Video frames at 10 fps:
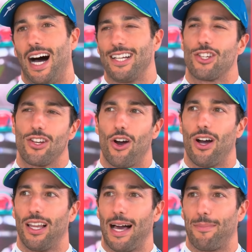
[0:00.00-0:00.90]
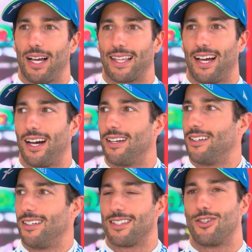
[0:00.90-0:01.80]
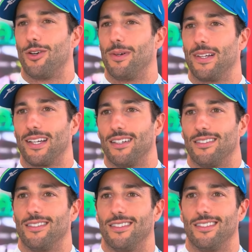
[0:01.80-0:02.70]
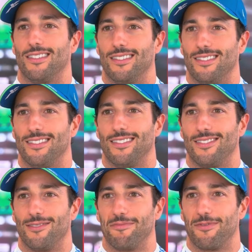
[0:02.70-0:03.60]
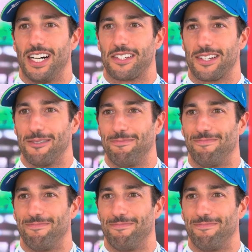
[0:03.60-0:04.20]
I just know a lap like that is normally faster.